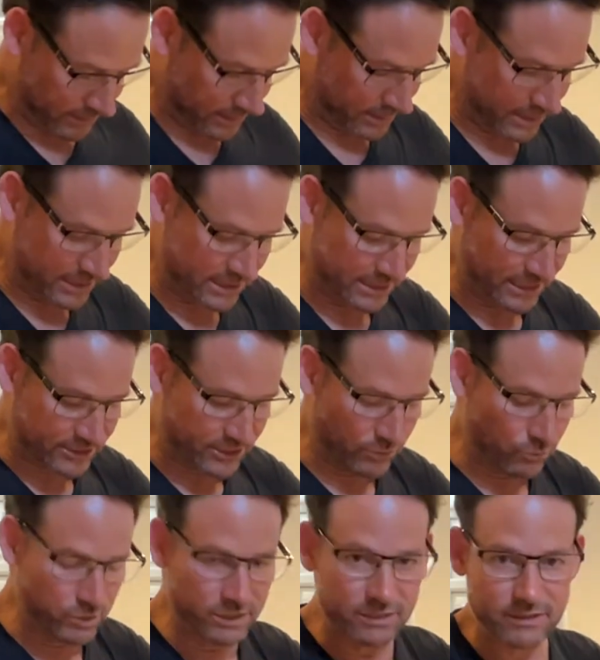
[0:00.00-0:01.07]
this is actually a
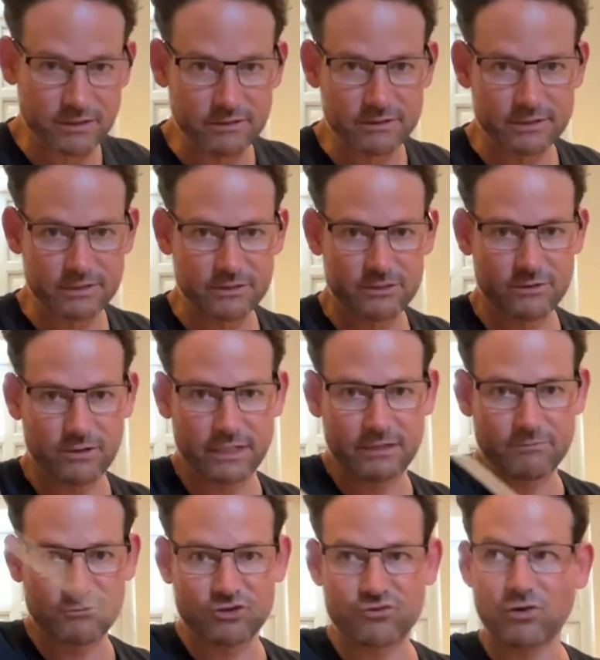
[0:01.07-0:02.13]
wooden, so you
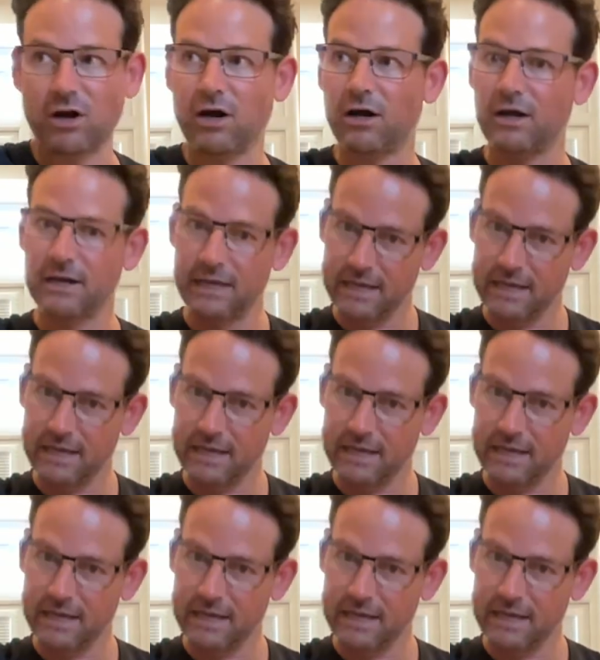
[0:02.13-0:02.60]
draw